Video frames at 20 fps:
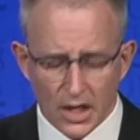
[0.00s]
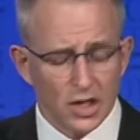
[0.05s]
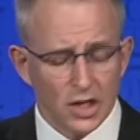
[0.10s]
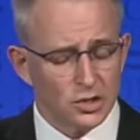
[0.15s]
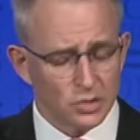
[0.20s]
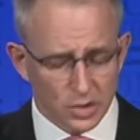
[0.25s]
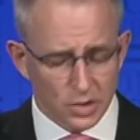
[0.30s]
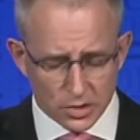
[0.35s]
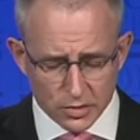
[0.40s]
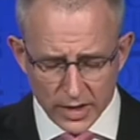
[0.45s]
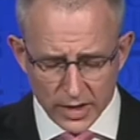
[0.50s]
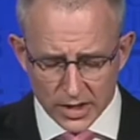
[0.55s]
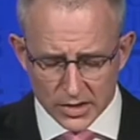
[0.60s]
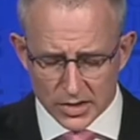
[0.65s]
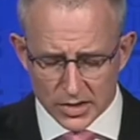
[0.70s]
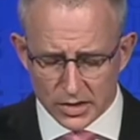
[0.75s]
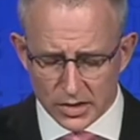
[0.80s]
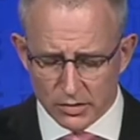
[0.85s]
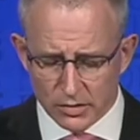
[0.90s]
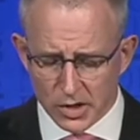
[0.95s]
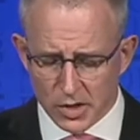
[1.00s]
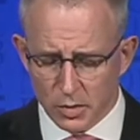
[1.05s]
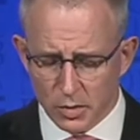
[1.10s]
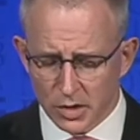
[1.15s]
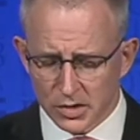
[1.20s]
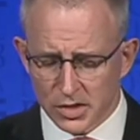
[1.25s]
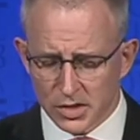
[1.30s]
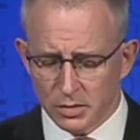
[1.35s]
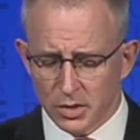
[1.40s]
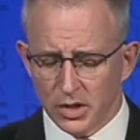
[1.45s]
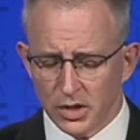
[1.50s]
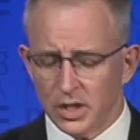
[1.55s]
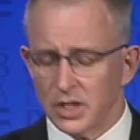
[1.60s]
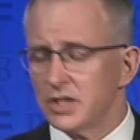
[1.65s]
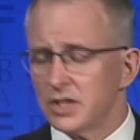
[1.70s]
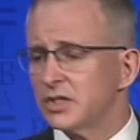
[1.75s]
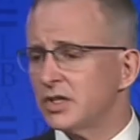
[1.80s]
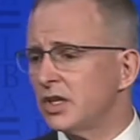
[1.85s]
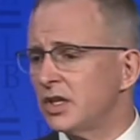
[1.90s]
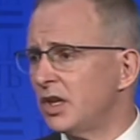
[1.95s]
to address the
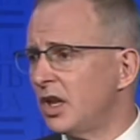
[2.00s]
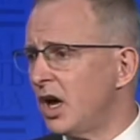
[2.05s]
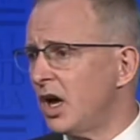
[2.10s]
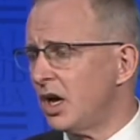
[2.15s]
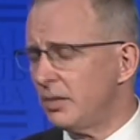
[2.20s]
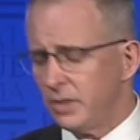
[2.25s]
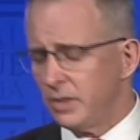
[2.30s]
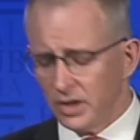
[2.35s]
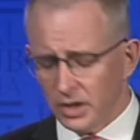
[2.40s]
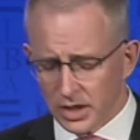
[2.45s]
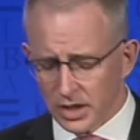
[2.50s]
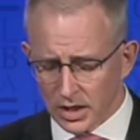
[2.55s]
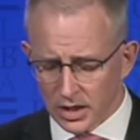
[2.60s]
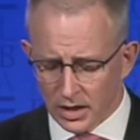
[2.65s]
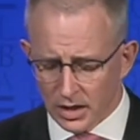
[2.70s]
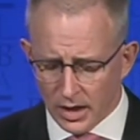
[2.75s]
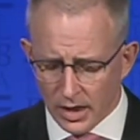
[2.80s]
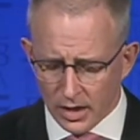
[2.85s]
responsibilities and liability